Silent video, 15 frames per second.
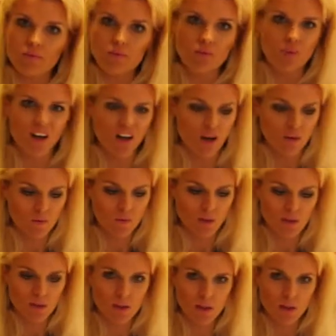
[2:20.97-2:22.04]
I know,
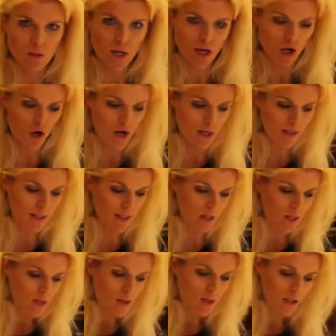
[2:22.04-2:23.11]
sounds kind of
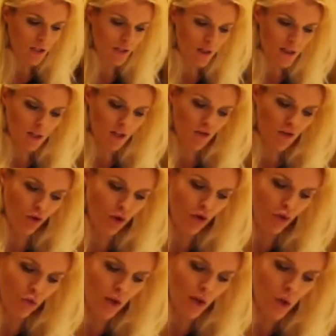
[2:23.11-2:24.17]
crazy. Seriously, for
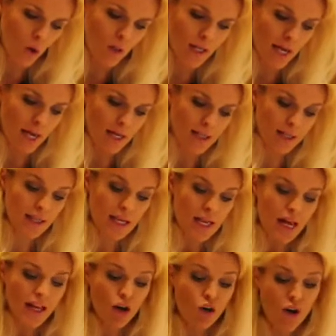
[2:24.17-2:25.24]
3 whole days.
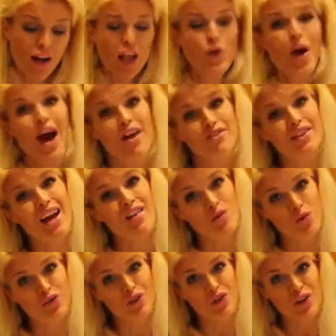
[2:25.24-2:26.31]
Now granted, you have to have
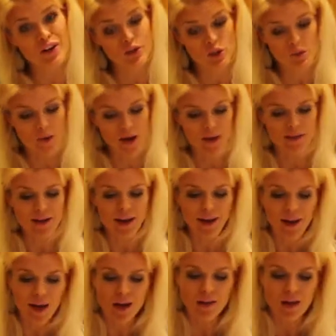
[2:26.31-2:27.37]
the refrigerator space, and I
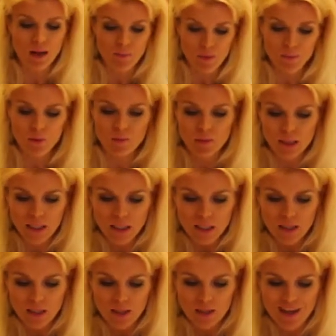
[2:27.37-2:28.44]
get a lot of people,
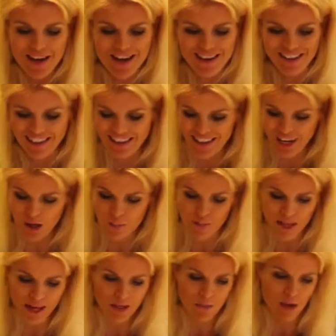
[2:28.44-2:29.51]
they
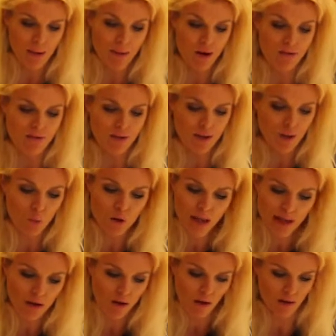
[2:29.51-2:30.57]
complain to me about, well,
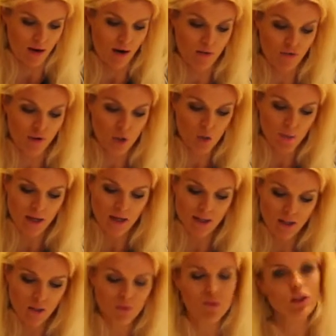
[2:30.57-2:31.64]
I don't have the fridge space.
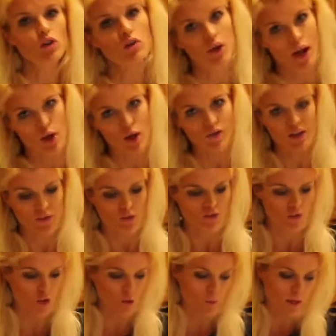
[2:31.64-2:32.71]
So, okay, you have to have the
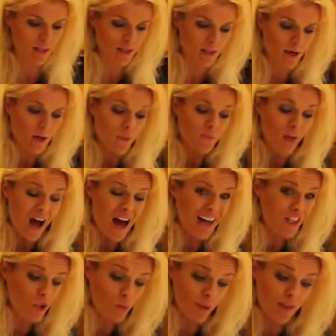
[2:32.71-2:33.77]
fridge space.
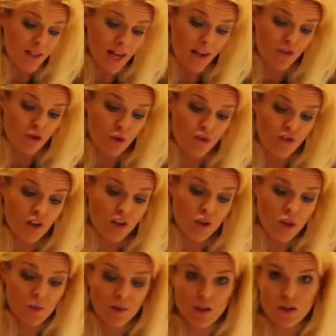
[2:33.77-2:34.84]
I do because I have 2
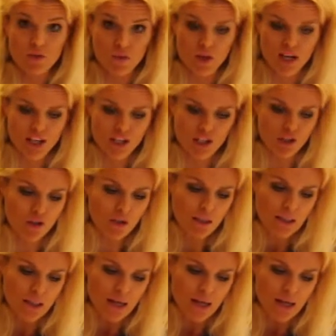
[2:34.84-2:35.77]
fridges because of what I do.